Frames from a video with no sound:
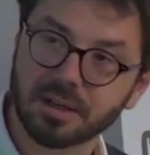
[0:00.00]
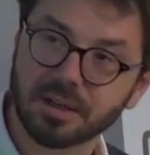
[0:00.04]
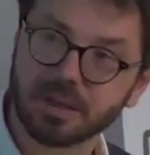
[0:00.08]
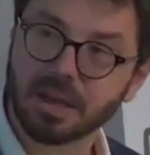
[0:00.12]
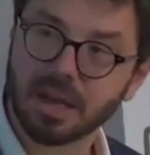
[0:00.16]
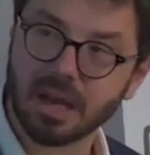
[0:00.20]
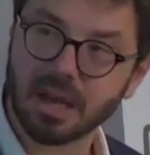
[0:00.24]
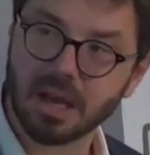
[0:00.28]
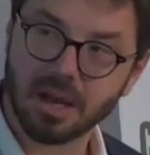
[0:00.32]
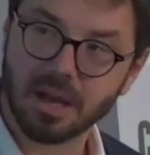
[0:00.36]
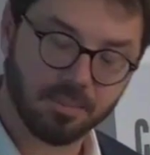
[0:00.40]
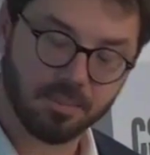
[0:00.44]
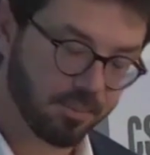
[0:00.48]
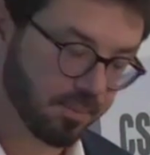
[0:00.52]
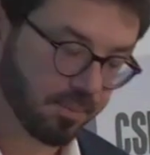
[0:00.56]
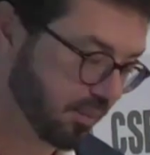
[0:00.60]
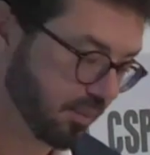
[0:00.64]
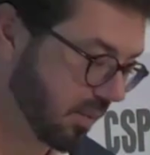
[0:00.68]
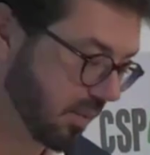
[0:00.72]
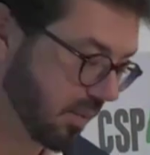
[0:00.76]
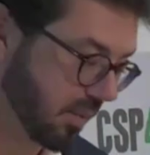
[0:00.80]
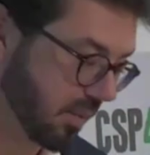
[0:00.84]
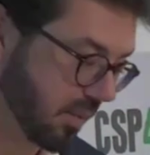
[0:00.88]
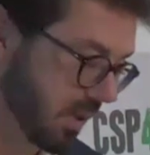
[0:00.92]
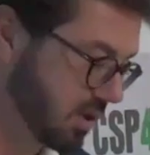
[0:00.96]

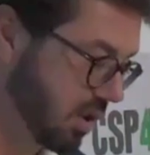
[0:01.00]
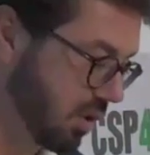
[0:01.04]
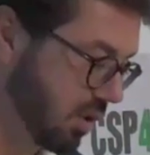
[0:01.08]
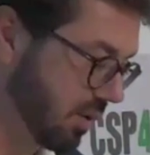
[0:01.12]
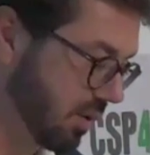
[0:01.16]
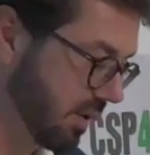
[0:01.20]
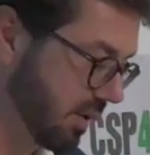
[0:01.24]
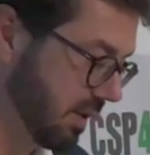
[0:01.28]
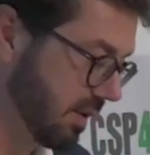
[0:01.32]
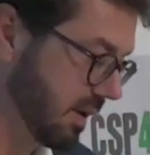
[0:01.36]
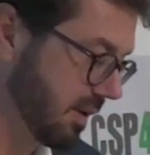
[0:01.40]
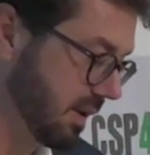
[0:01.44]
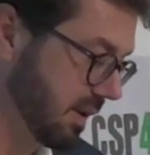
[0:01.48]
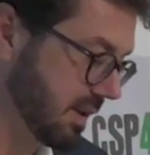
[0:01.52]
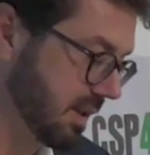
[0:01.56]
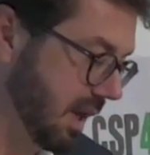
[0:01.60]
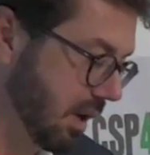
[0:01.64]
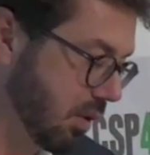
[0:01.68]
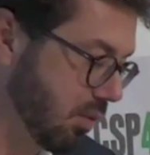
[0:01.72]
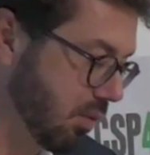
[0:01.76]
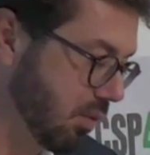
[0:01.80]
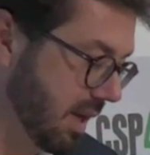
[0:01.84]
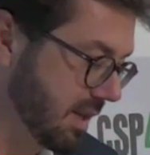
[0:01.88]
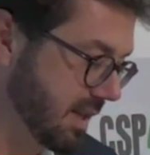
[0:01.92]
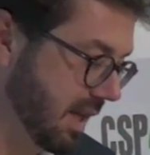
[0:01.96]
So the
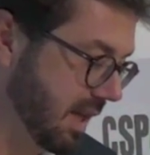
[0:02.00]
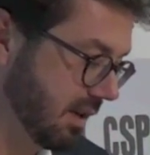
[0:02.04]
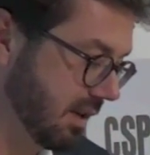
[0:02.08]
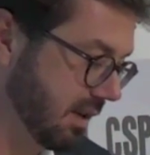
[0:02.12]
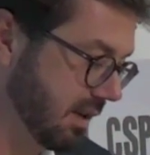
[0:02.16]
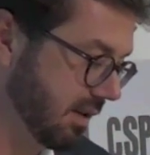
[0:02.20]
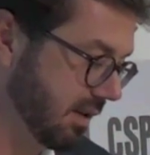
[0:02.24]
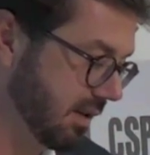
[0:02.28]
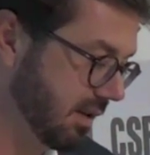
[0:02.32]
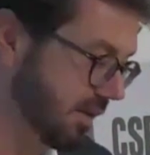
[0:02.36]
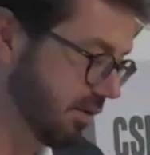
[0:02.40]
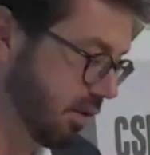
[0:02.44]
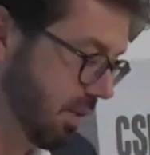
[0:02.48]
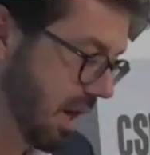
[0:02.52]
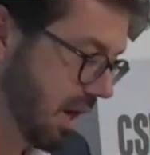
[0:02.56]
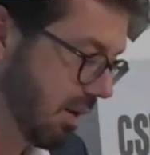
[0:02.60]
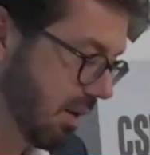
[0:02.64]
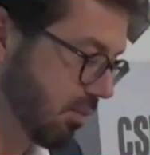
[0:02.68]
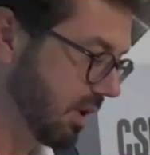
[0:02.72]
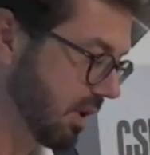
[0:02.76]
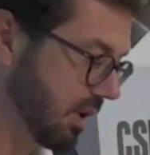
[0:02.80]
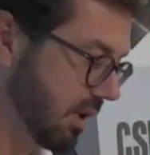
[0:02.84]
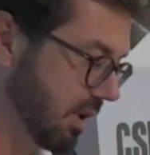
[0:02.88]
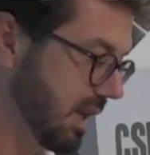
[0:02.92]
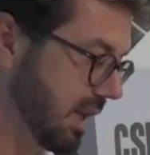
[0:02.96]
takeaway is that from our
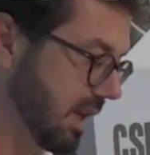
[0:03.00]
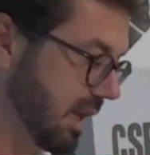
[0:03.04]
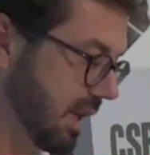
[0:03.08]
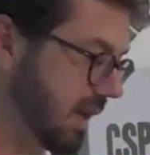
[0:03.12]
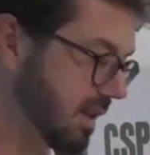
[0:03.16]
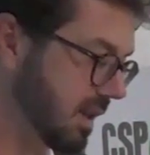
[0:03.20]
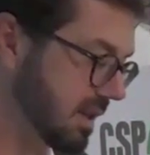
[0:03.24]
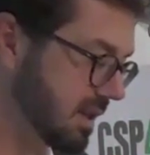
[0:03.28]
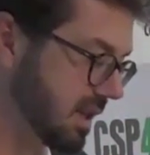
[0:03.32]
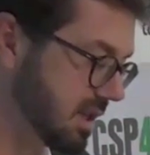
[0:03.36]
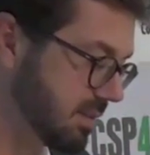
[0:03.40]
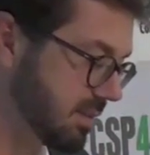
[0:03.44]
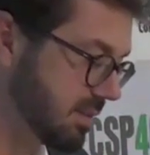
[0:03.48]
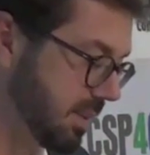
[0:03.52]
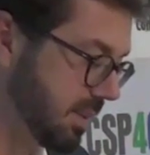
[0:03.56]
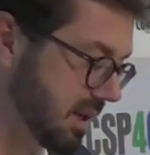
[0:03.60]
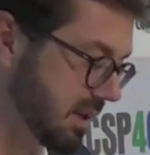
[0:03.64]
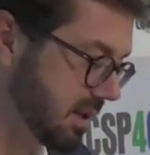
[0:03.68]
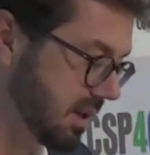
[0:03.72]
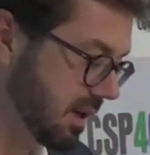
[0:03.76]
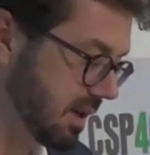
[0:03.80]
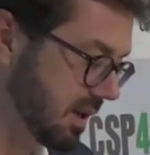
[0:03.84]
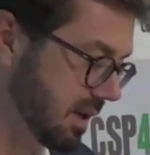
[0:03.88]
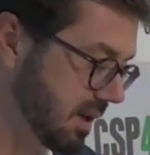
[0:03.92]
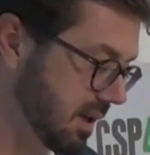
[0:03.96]
modeling here, the
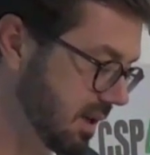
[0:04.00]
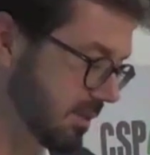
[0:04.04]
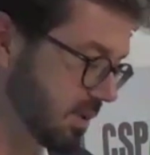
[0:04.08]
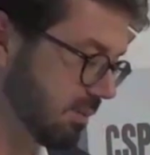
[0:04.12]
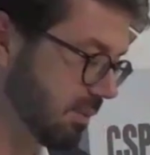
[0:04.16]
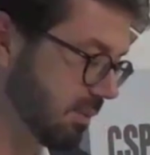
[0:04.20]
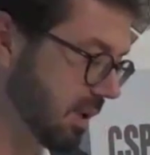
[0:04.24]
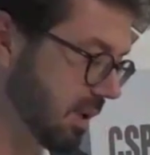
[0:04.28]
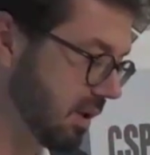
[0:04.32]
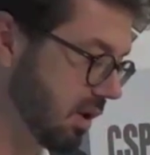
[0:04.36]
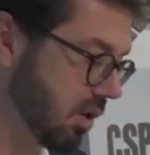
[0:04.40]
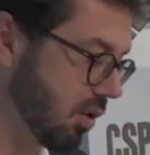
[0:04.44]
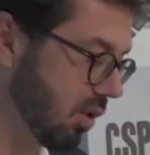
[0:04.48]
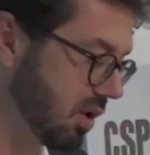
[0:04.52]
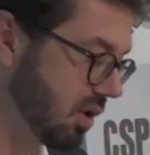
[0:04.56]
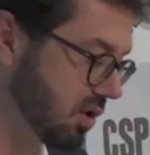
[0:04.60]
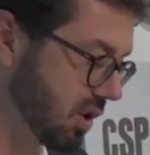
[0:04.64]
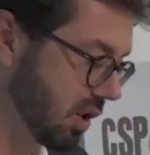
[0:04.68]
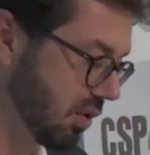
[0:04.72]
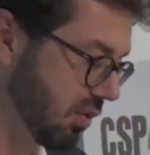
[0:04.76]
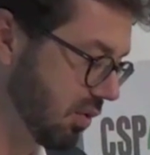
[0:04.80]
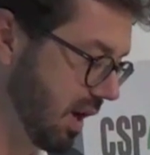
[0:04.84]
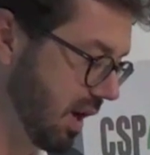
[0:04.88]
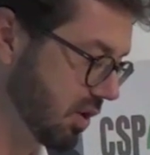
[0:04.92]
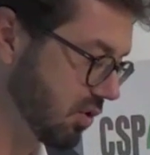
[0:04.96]
CSP seems to be the only
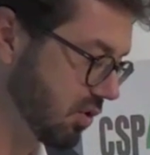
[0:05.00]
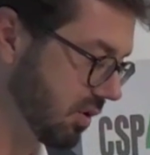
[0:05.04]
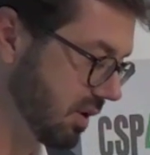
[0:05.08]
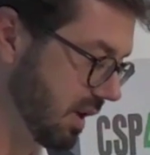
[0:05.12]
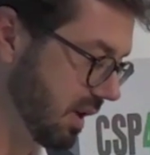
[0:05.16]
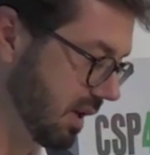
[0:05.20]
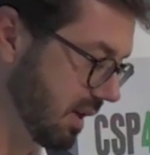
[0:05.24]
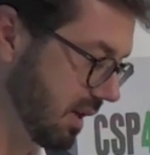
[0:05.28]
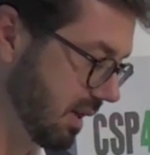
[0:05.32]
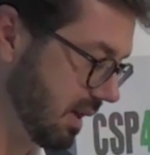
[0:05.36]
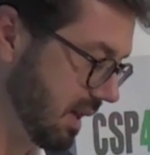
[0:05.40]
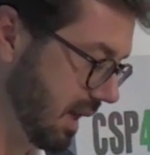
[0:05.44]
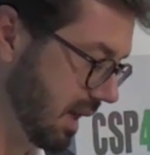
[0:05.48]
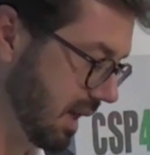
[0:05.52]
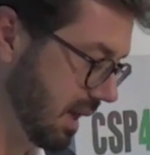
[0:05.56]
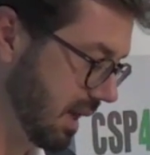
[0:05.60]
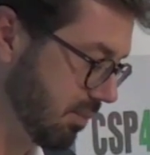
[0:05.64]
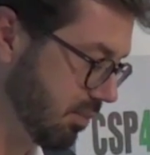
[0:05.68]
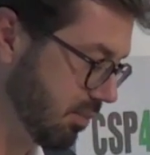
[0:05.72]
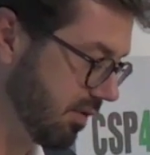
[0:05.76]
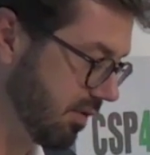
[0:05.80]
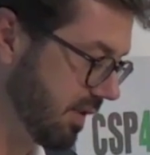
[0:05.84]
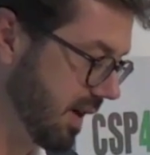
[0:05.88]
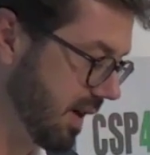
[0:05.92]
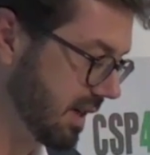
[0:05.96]
generation that can
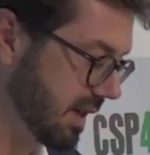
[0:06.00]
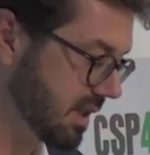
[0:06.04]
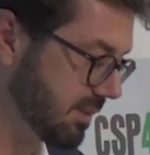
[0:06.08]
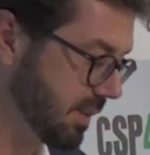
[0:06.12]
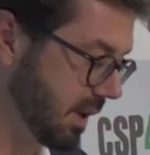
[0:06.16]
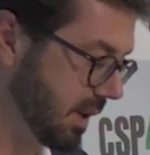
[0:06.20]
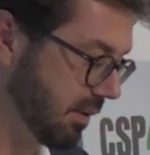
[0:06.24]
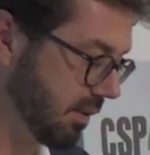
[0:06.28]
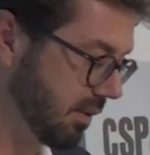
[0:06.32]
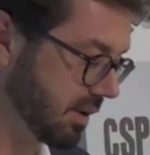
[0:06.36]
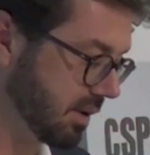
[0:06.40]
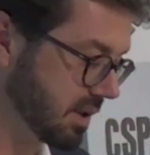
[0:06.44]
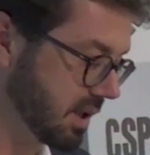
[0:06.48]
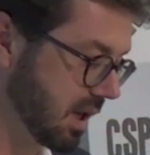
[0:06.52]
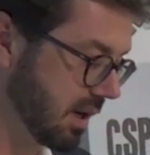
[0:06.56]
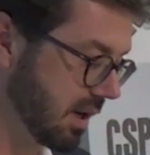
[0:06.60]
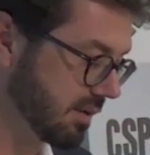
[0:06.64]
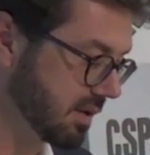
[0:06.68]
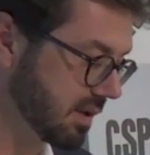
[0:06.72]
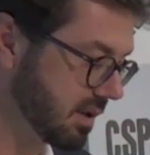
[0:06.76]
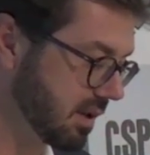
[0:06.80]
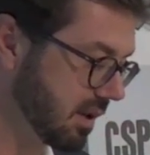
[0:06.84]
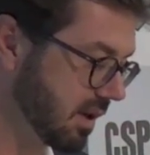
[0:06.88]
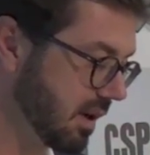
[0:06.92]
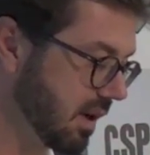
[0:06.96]
provide spinning
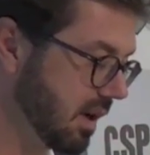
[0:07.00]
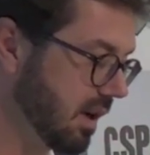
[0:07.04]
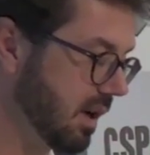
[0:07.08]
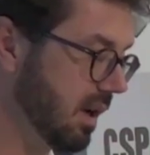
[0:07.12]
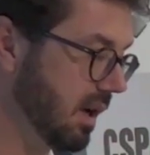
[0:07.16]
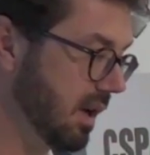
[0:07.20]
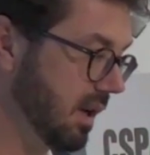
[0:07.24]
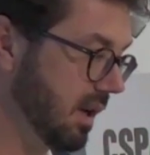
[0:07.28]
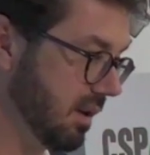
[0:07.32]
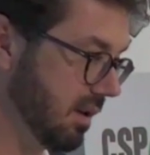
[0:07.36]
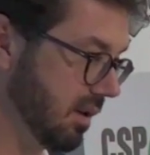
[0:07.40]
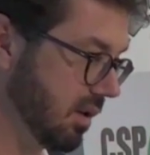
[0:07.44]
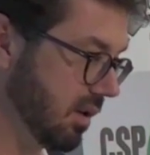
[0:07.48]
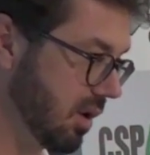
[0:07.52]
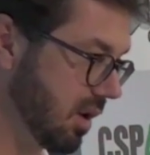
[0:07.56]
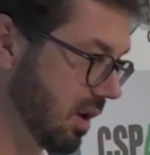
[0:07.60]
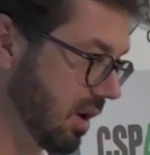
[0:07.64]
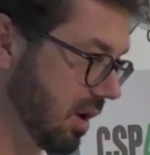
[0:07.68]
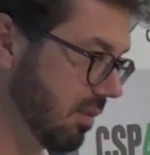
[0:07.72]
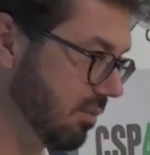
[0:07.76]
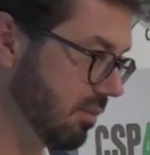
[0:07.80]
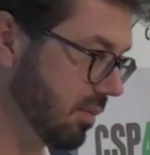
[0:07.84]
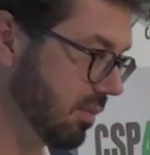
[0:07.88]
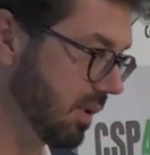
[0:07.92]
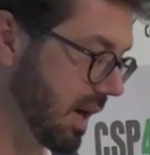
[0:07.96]
reserves in
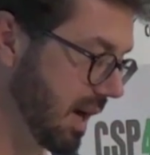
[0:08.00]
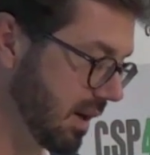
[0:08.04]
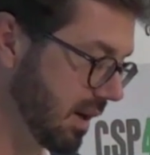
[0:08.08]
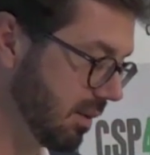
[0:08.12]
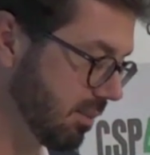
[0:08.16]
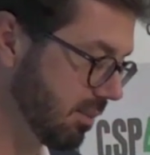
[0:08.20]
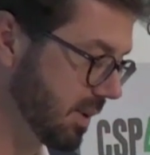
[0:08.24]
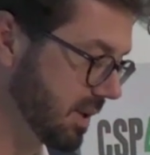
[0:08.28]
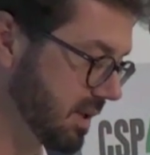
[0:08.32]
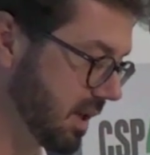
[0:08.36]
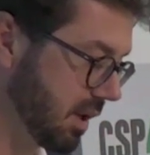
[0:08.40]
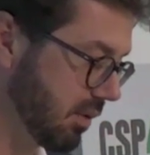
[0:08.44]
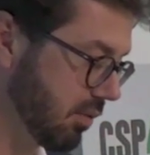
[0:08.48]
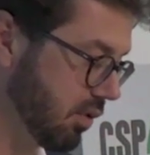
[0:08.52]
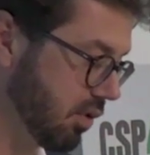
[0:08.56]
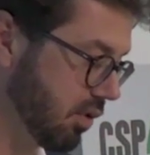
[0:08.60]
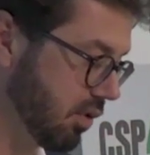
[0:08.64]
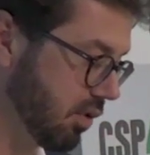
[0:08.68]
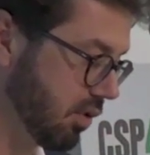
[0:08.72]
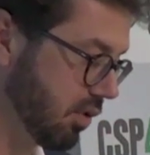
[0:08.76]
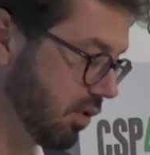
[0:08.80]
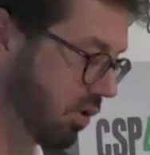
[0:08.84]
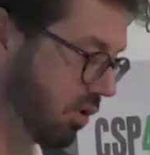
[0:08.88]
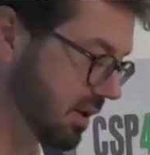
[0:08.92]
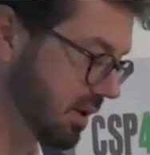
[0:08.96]
the 100%
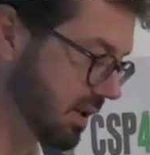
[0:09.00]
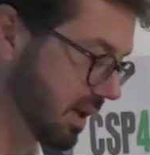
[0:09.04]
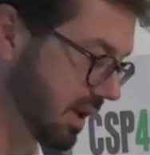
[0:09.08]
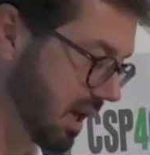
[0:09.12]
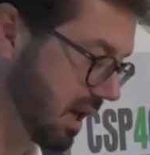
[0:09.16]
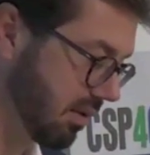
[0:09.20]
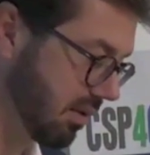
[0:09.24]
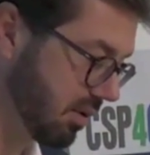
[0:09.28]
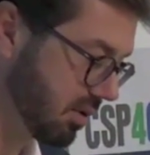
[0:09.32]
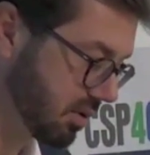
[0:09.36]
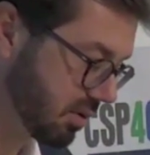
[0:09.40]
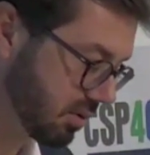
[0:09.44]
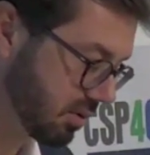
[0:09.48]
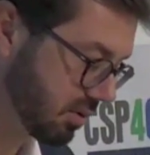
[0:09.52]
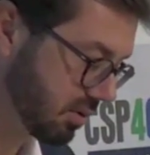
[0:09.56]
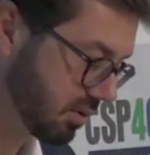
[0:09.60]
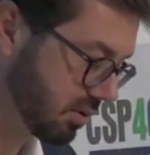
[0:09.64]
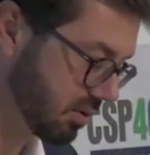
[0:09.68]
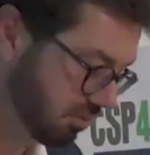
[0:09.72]
renewable energy scenarios,